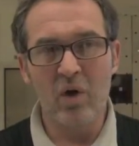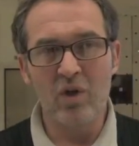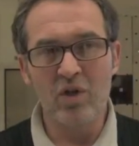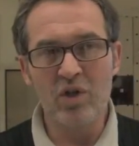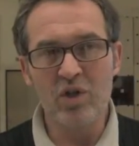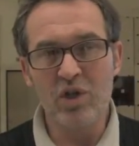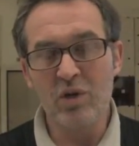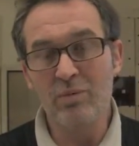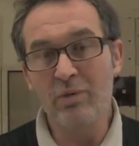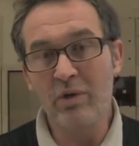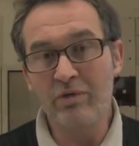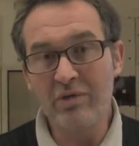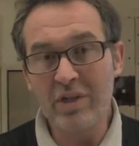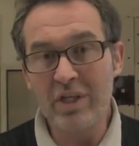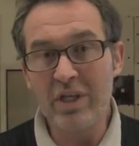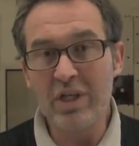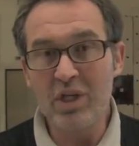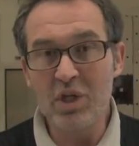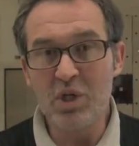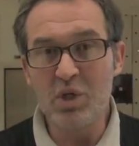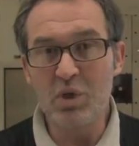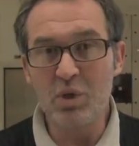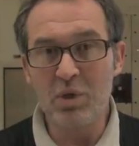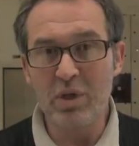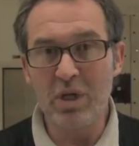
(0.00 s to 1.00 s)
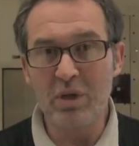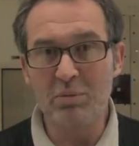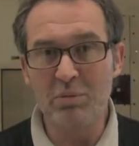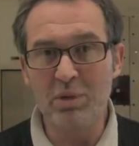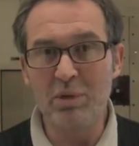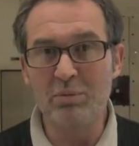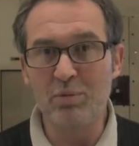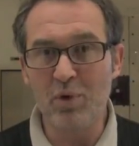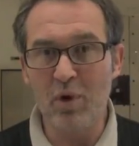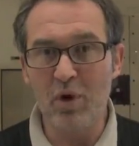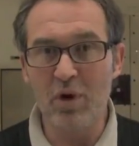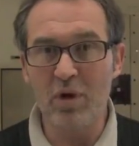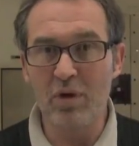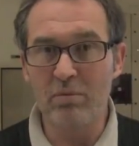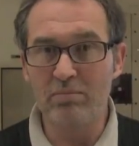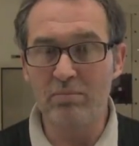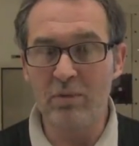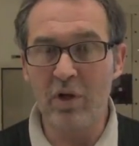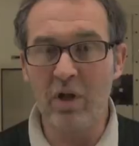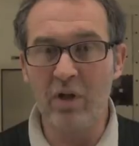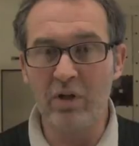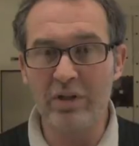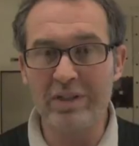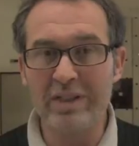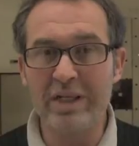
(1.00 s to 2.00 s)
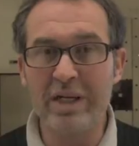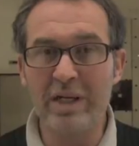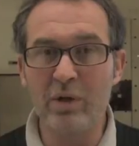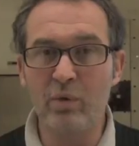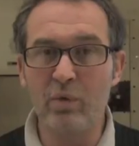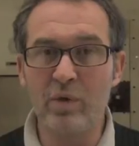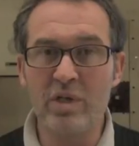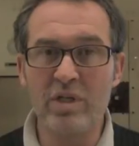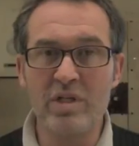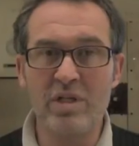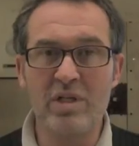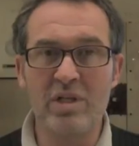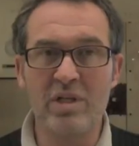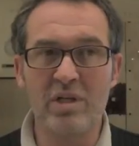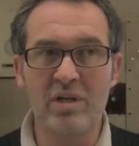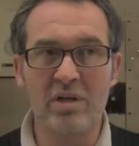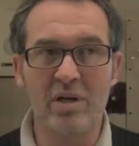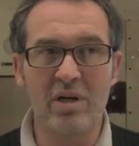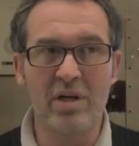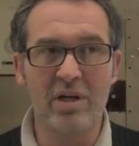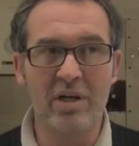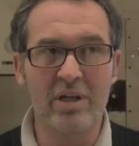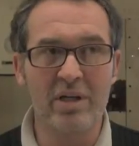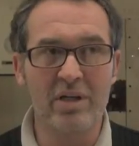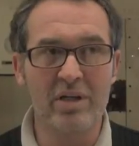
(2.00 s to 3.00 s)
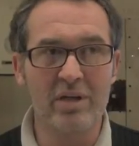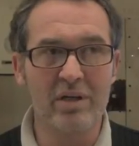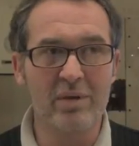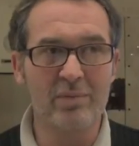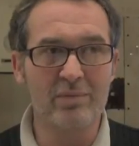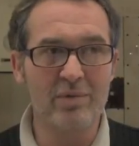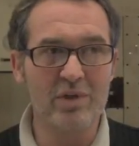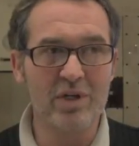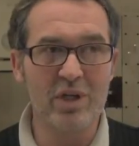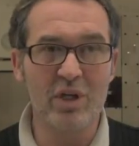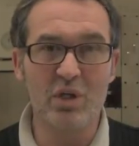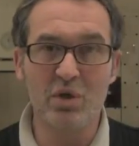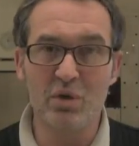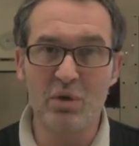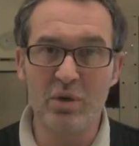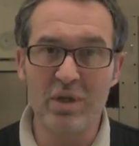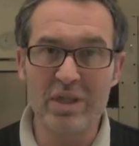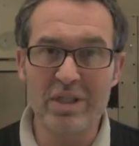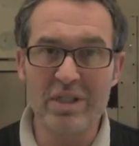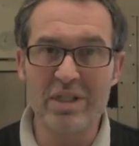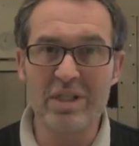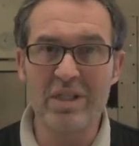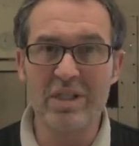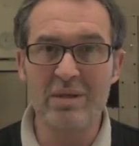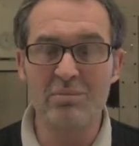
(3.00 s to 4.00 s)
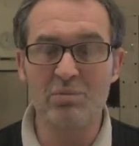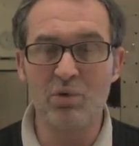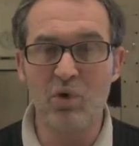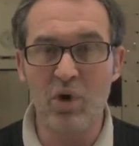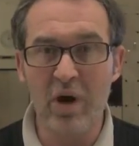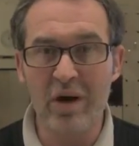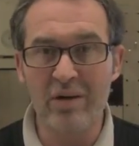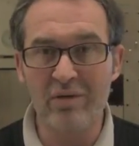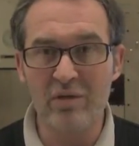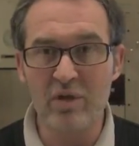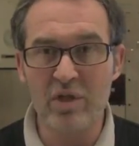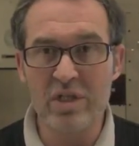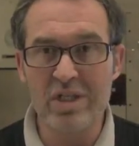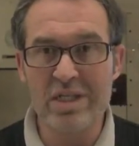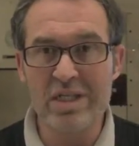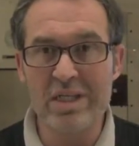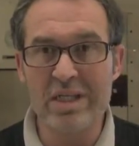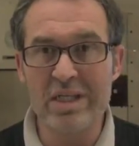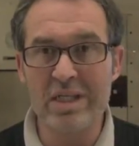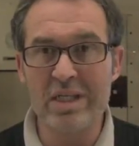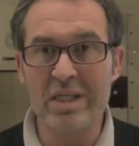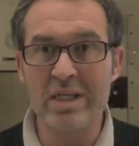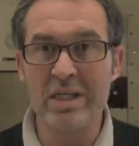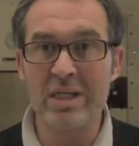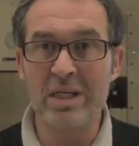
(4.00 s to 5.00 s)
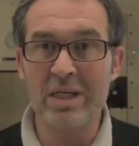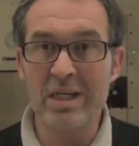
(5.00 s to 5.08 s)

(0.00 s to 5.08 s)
some of the issues that people are dealing with here, like security, privacy,